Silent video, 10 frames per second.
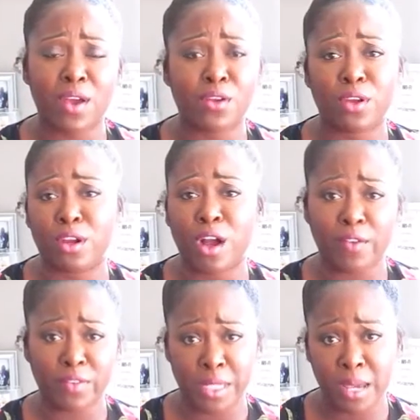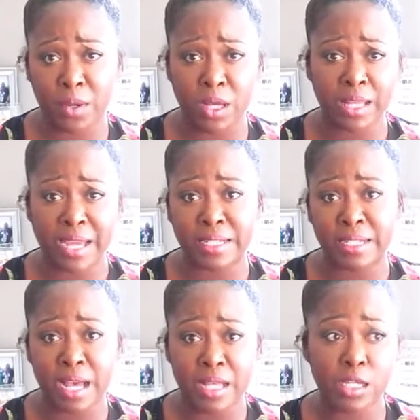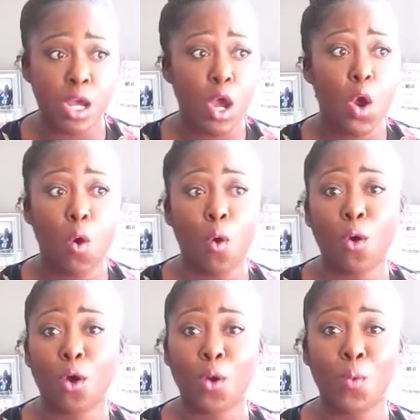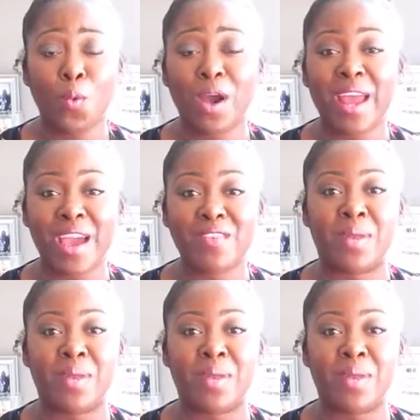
under your coffee table collecting dust, or whatever.